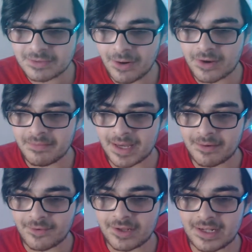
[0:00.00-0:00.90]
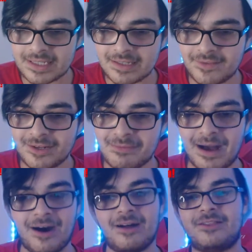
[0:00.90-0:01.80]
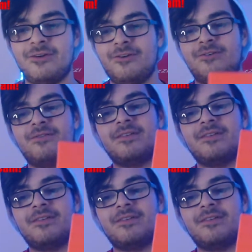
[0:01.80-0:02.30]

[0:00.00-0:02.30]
welcome in. I'm following you. There's nothing you can do about... Oh, dude.